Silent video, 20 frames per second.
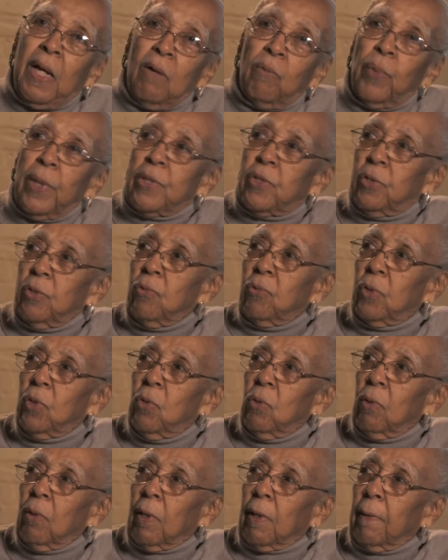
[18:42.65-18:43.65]
what you're
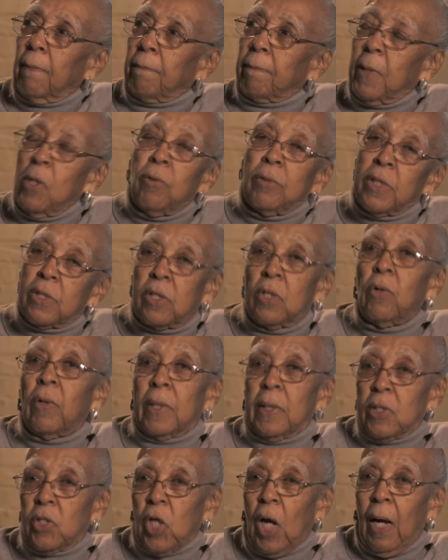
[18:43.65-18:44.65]
doing. You're just
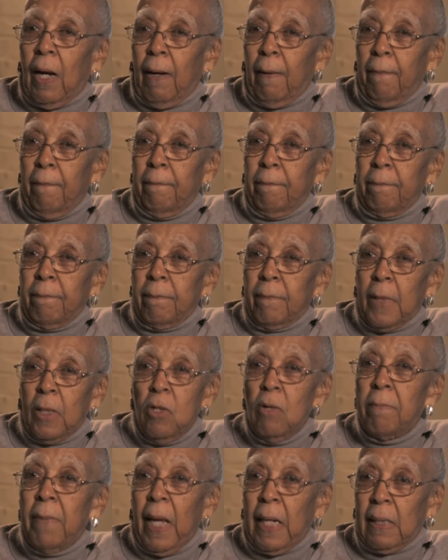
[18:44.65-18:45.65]
doing a job.
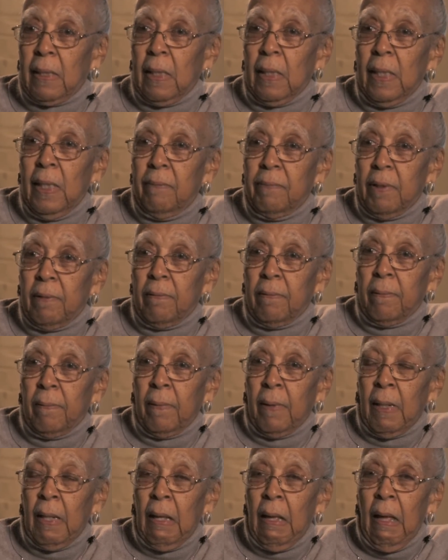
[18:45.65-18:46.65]
You're making a living,
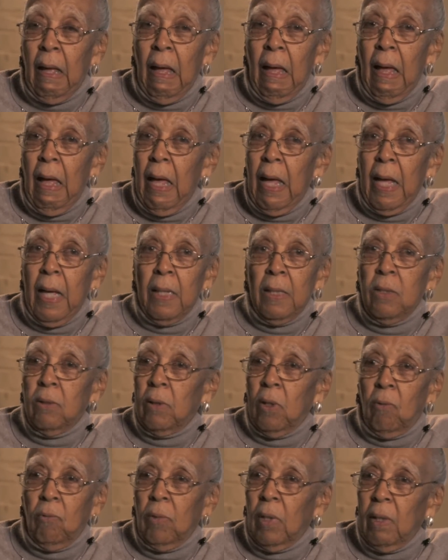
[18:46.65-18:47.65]
and
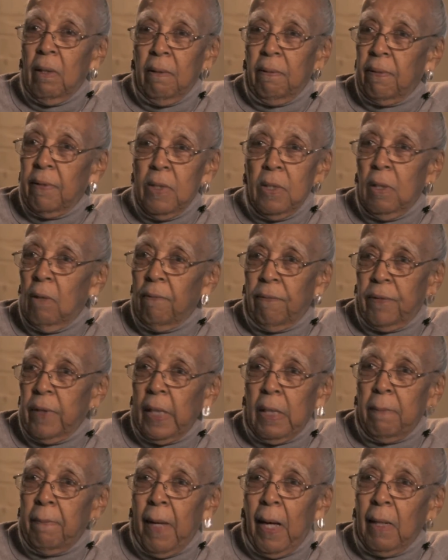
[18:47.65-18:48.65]
you don't
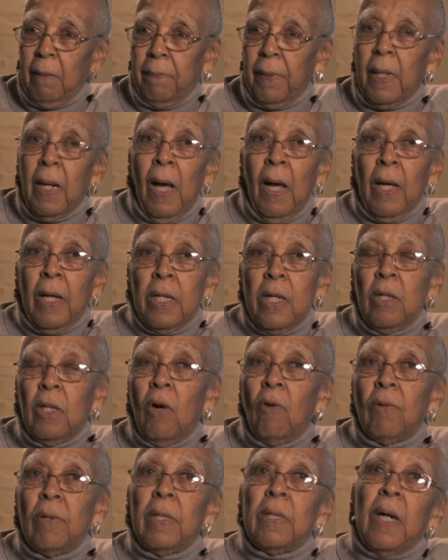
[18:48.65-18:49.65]
think about it. But
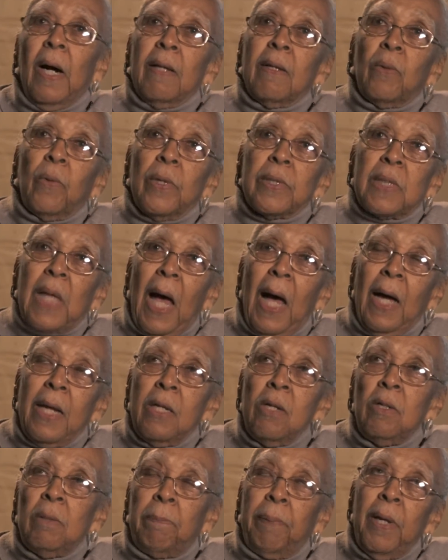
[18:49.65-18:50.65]
other words, how
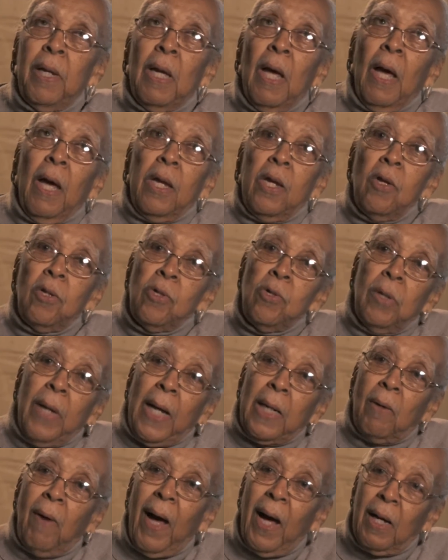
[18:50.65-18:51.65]
you do
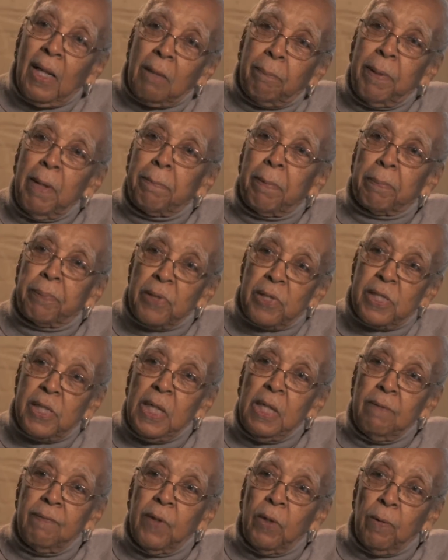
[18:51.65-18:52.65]
not know how other people
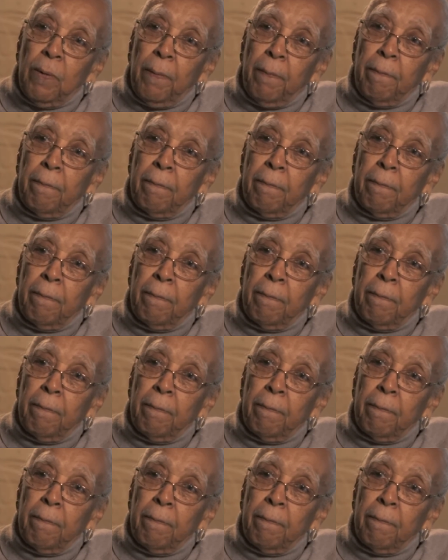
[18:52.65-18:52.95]
perceive you.